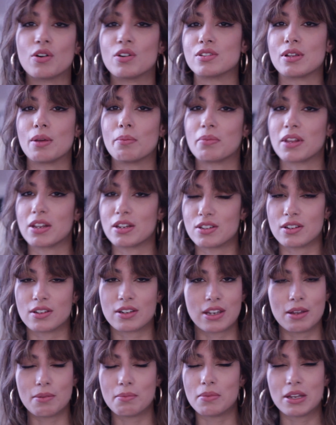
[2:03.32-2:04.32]
or something to
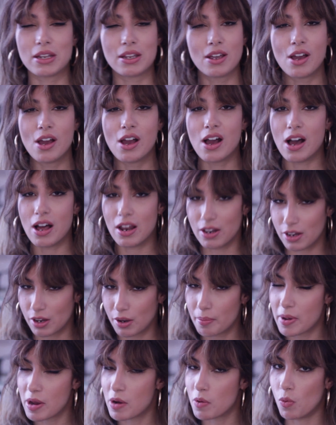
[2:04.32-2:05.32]
keep me a
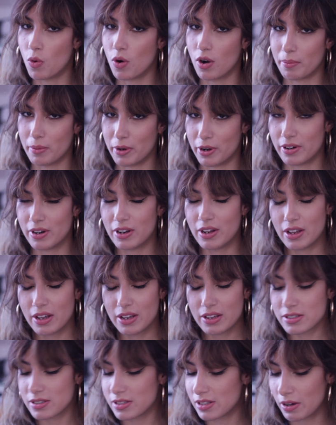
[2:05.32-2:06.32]
little bit warmer.
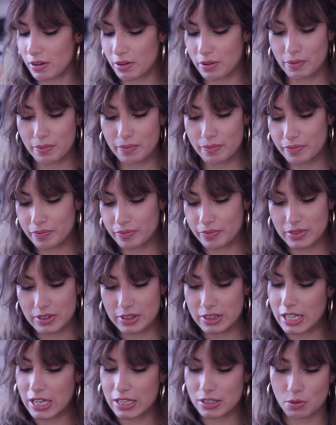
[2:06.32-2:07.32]
So
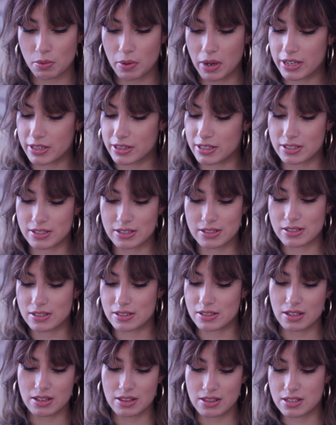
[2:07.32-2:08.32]
that's why
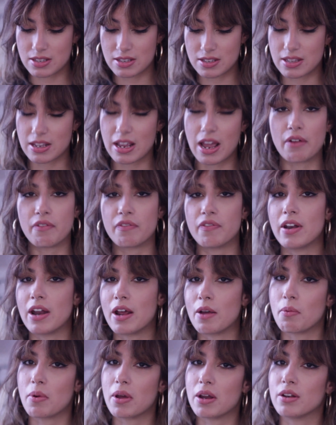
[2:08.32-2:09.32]
this is the outfit
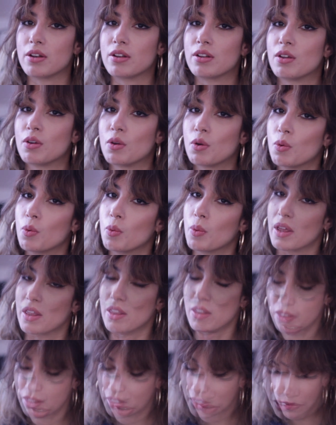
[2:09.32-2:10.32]
I went
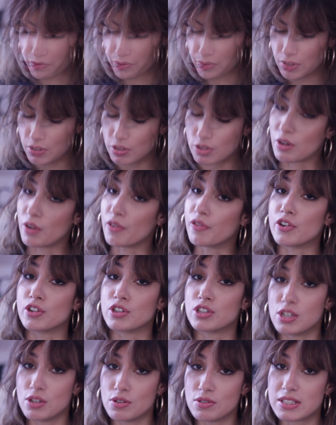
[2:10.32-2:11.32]
with. So for
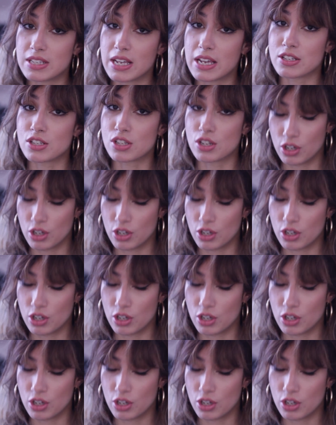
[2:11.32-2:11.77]
Tuesday's